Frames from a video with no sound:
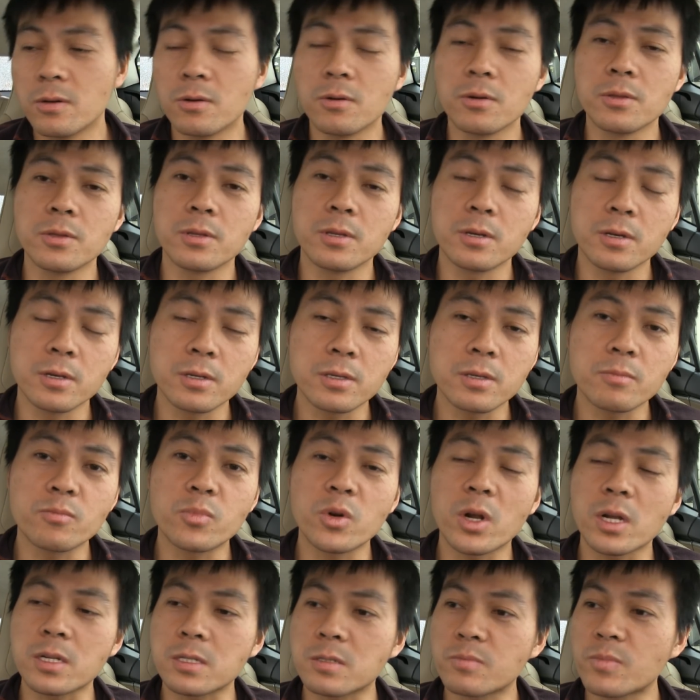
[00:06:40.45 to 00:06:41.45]
on the
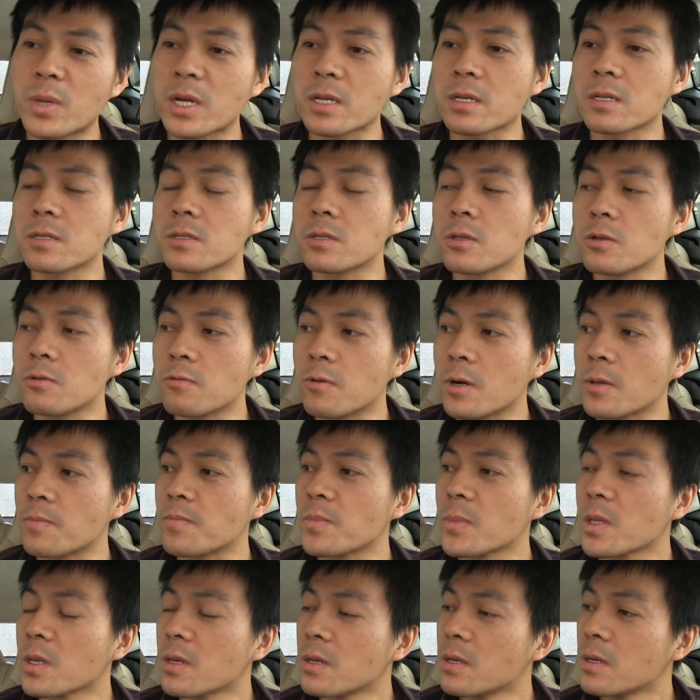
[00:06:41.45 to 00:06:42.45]
brand spanking new one.